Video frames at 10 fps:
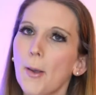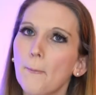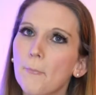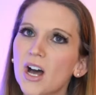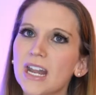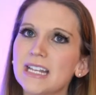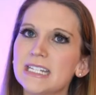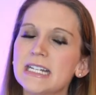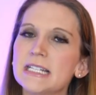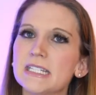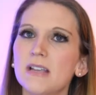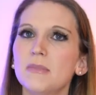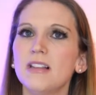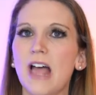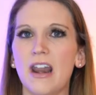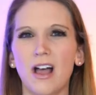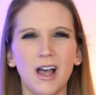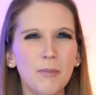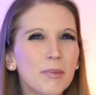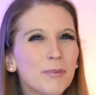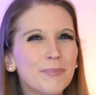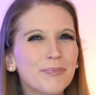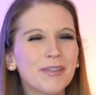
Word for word: but it didn't seem to let up.